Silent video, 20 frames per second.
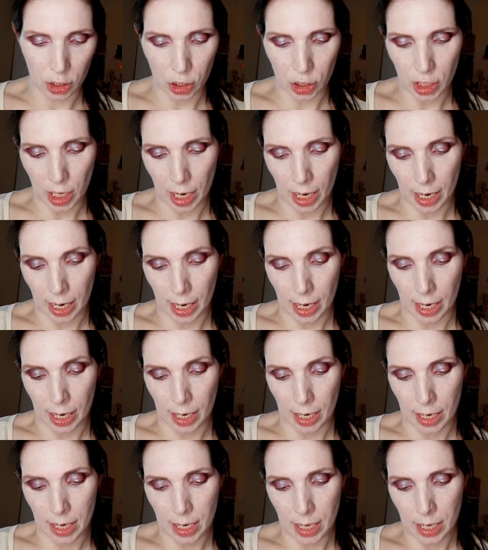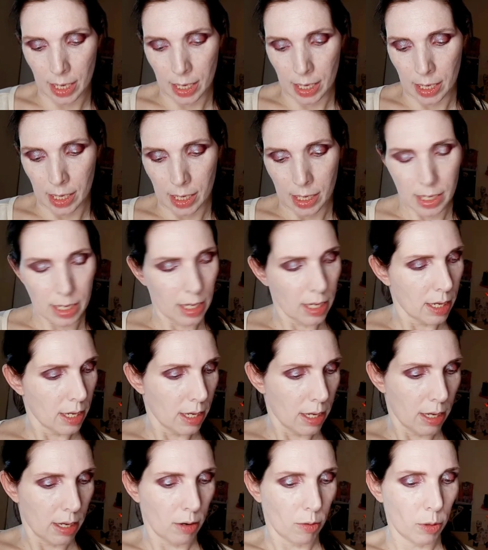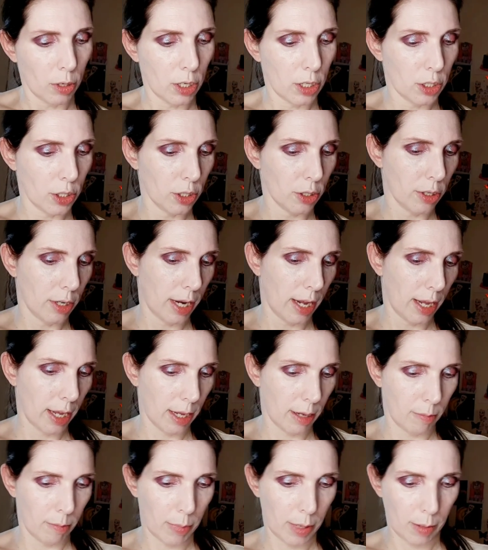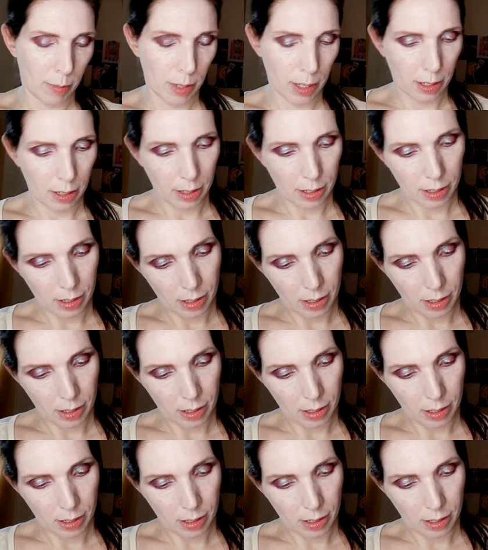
the shade. What is your name, baby?